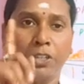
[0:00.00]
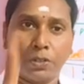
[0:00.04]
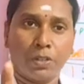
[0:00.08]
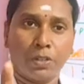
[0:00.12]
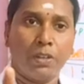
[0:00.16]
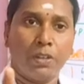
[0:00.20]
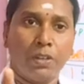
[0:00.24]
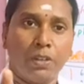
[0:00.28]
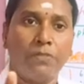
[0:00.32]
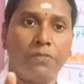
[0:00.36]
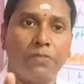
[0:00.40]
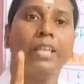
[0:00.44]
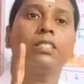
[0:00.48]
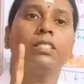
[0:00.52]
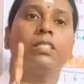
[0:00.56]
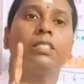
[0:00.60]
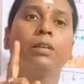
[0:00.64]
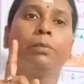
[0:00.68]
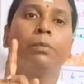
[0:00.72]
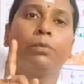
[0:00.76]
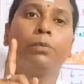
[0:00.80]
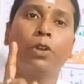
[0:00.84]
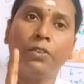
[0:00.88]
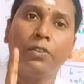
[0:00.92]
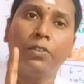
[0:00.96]
phase,
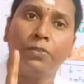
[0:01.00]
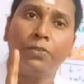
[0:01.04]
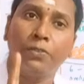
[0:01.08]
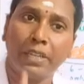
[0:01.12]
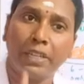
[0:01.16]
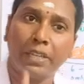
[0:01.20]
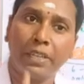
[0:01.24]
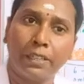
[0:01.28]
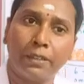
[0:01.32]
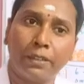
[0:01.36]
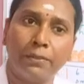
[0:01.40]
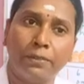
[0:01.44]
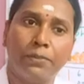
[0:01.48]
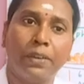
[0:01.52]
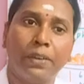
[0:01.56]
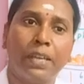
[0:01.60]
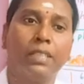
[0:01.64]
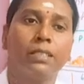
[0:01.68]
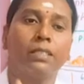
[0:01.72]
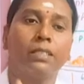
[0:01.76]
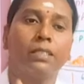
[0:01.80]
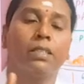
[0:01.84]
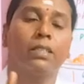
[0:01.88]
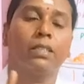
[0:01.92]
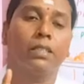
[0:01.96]
proliferative
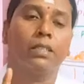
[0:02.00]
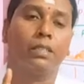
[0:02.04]
phase,